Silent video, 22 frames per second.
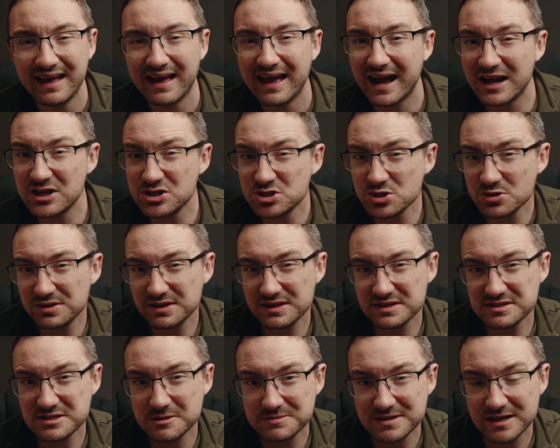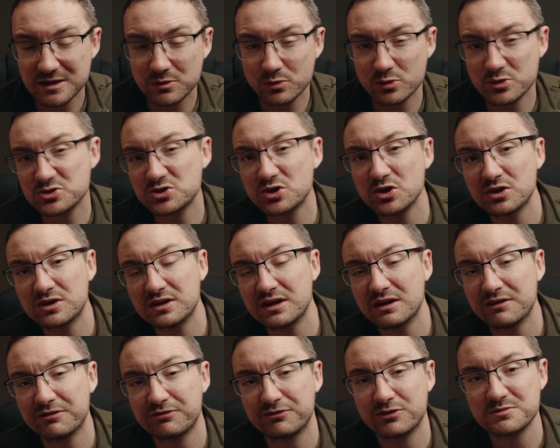And do you think this update was good
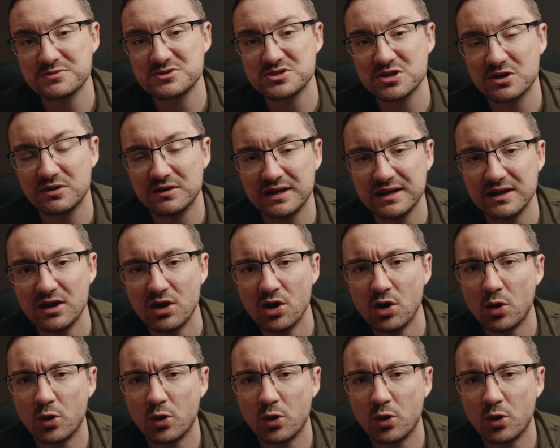enough from Sony,